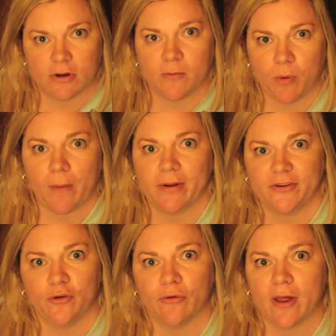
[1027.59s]
Could probably
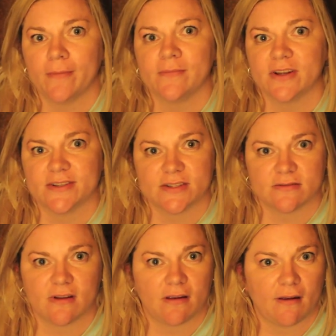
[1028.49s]
do them,
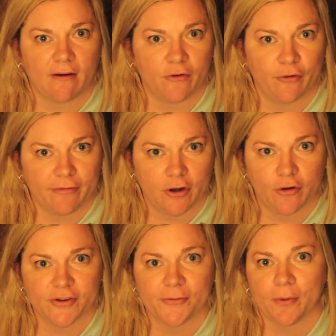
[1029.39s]
because I don't know if you
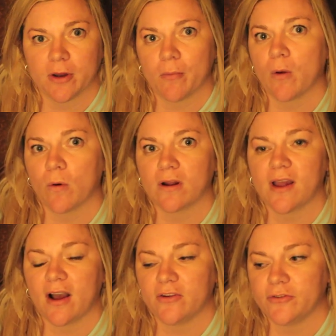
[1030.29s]
noticed, but in my
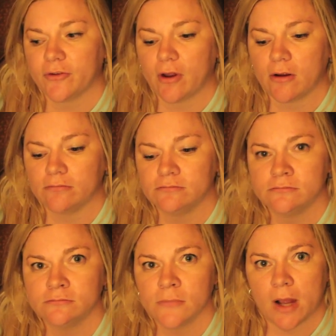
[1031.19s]
workouts, I'm
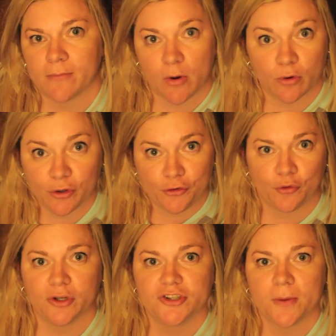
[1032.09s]
not really
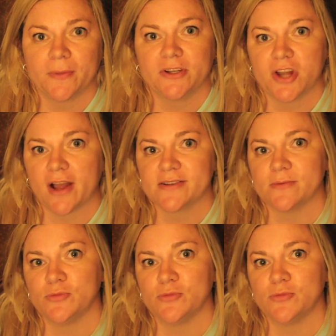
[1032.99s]
doing jumping jacks.